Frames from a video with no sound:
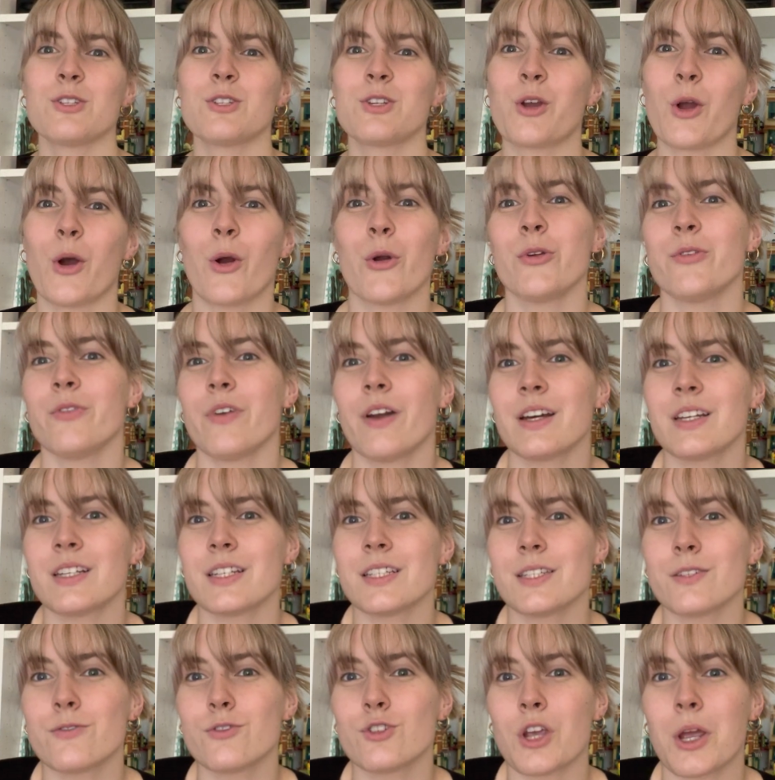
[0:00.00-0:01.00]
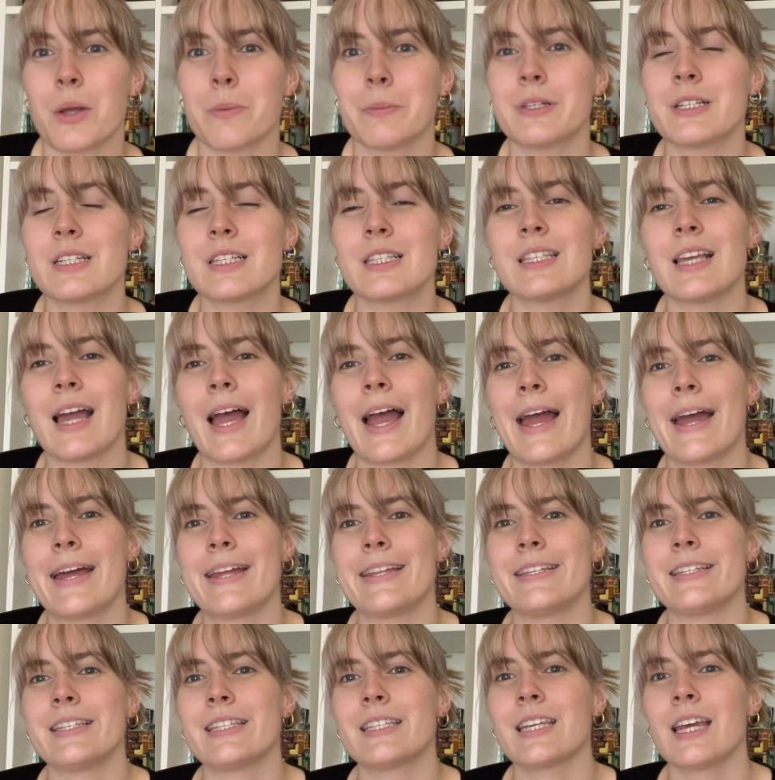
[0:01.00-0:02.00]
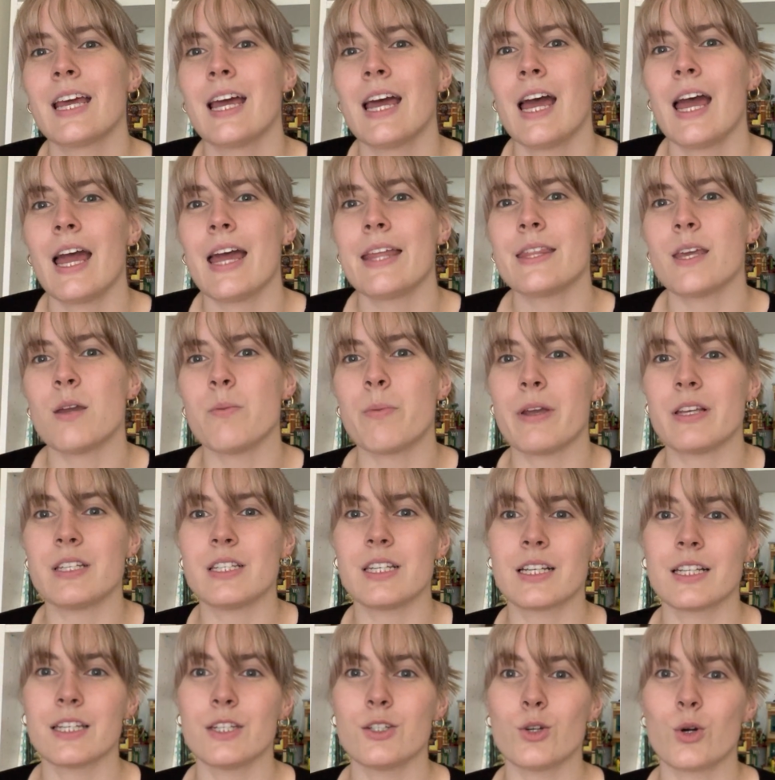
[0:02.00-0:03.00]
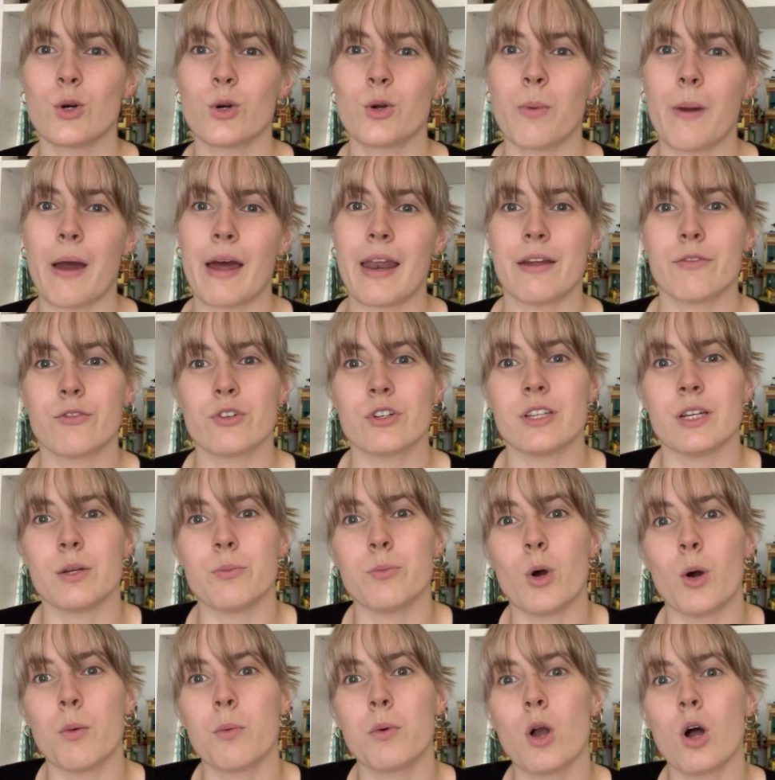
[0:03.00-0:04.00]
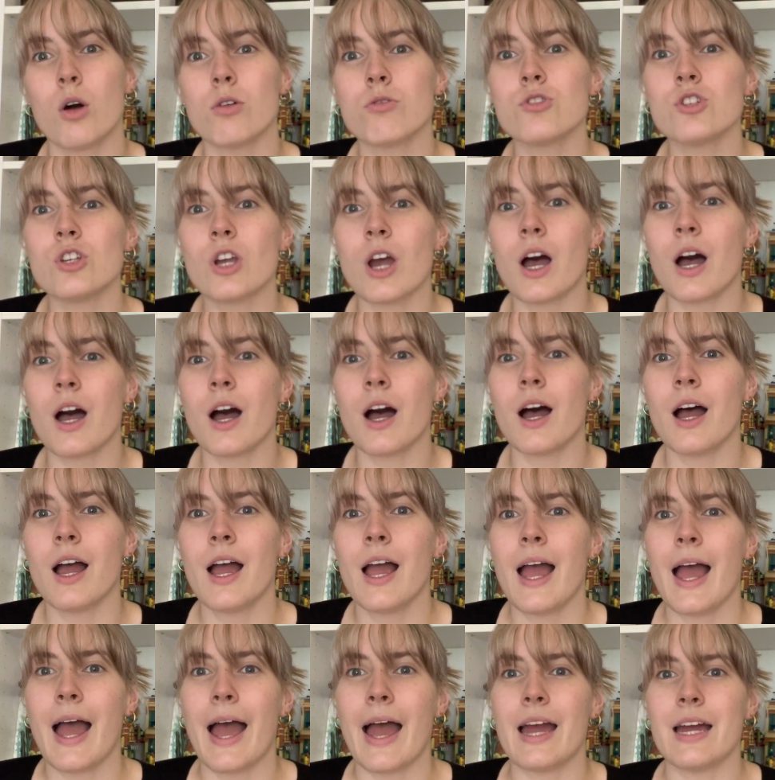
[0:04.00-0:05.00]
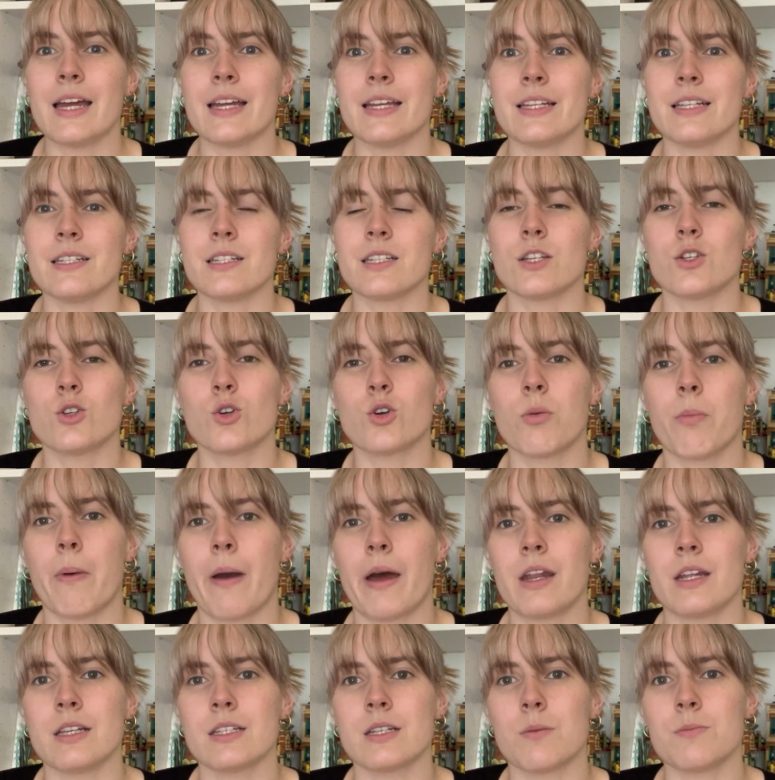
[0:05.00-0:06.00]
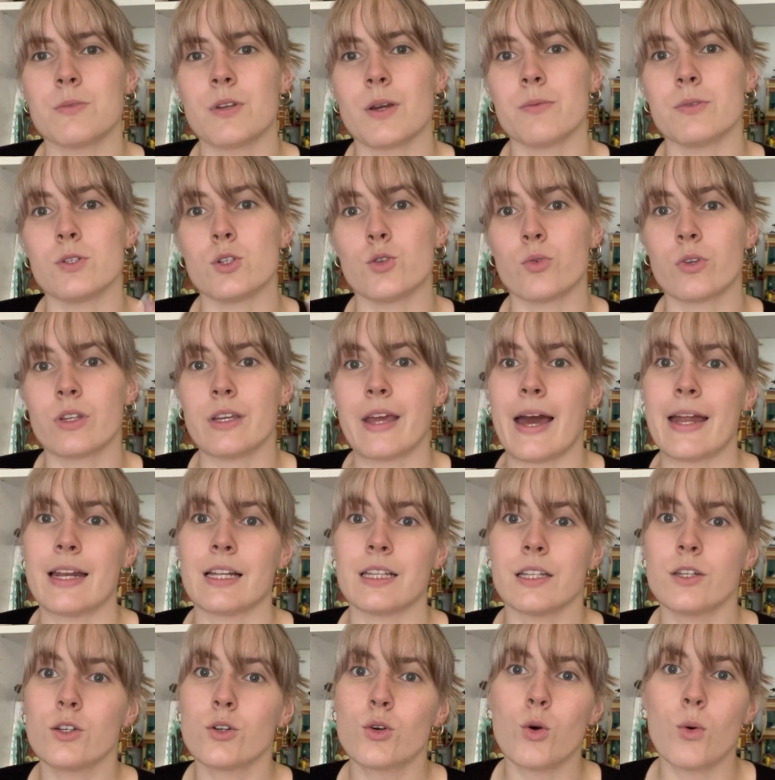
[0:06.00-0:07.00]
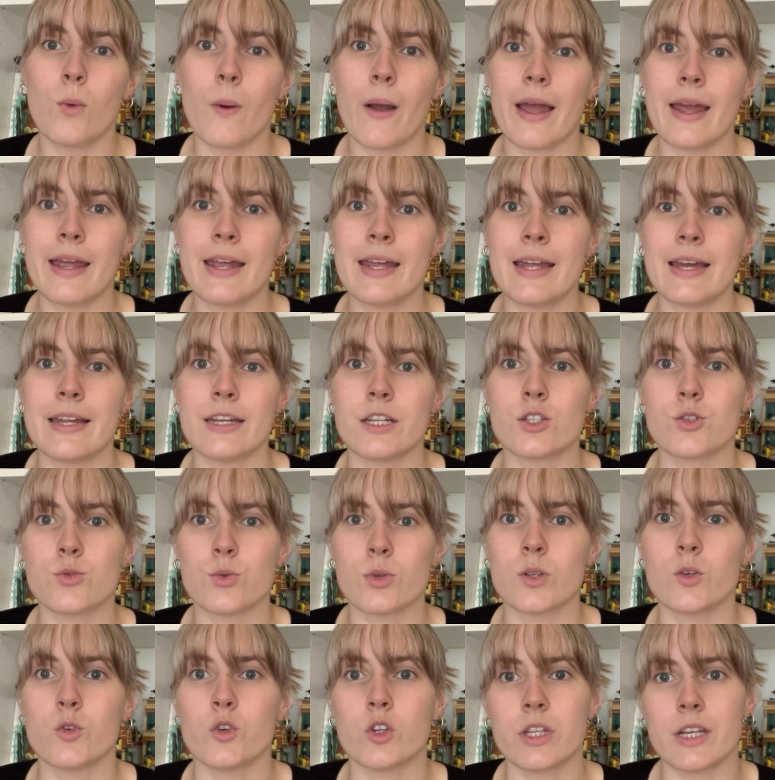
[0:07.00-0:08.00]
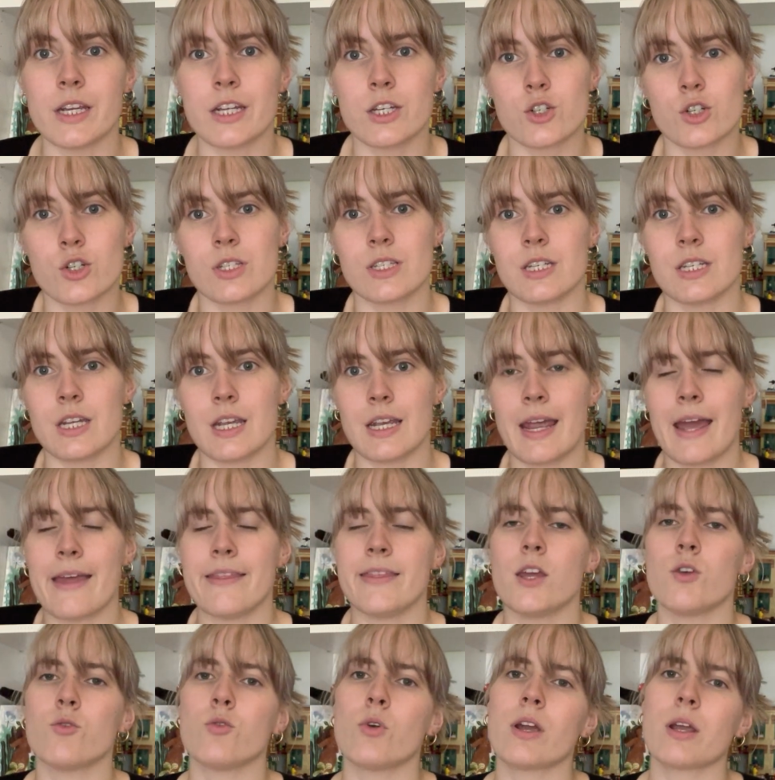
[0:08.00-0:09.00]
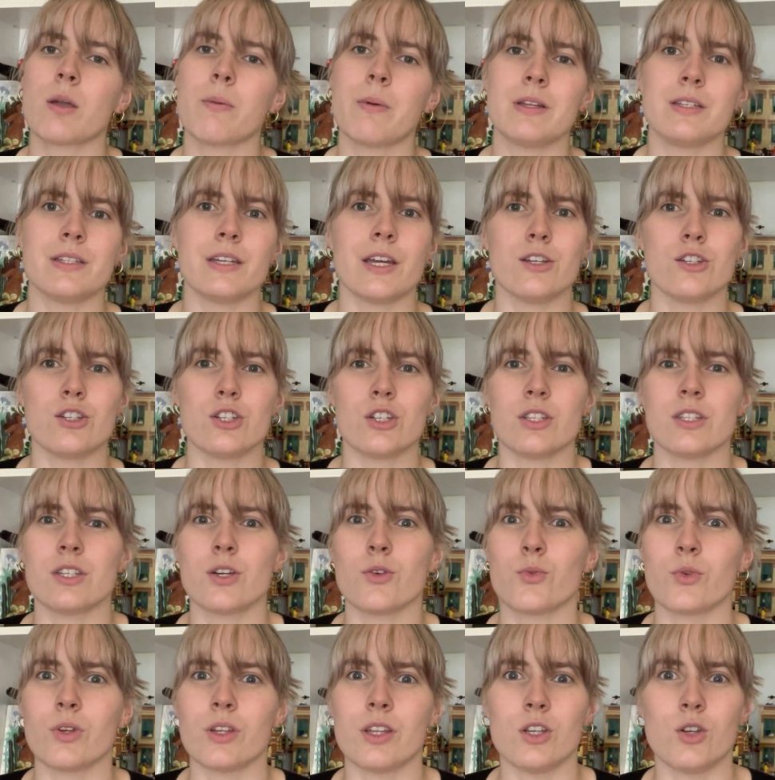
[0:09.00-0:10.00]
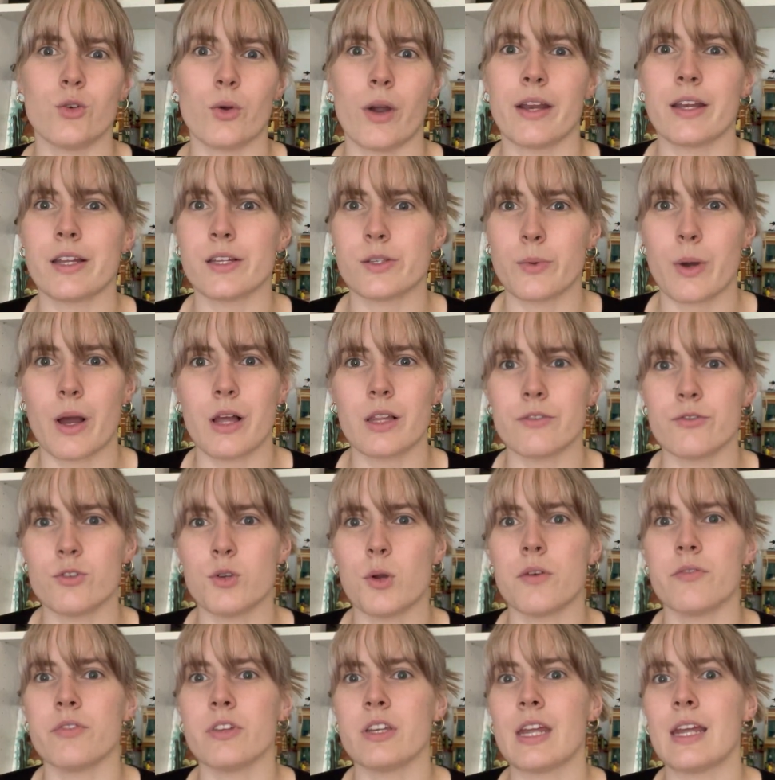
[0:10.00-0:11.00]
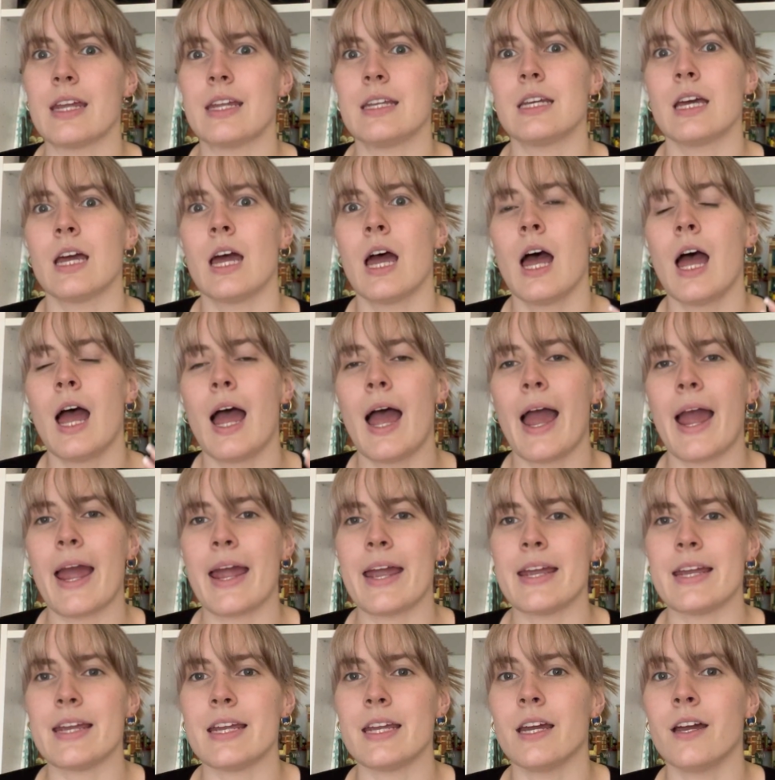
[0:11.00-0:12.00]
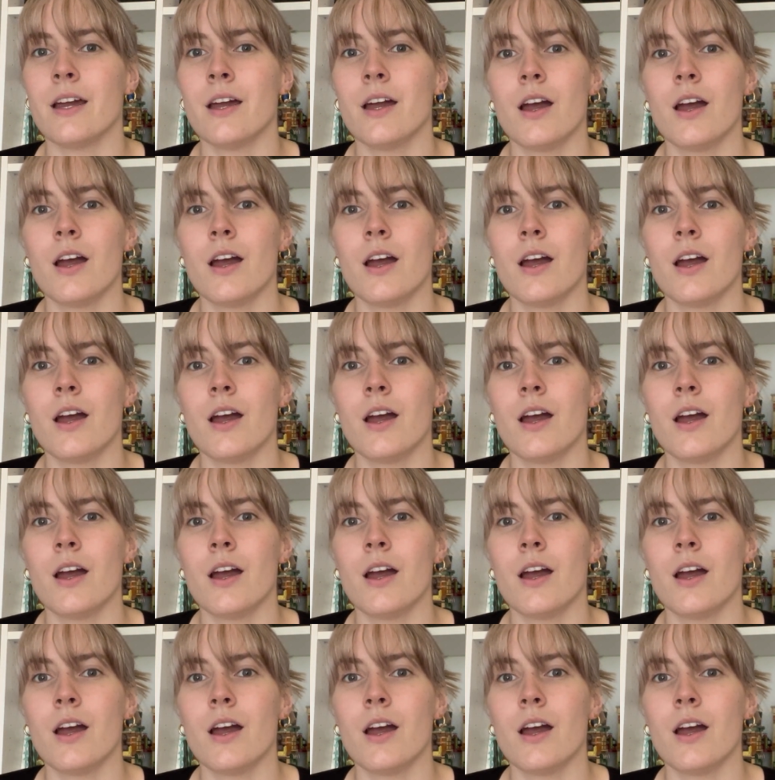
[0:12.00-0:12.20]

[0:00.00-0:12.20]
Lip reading: co-founders of Shameless, and they basically talk about everything pop culture, and they talk about it sometimes in a really analytical way, and it's really, really interesting. And their recommendations are really great as well. If you ever need a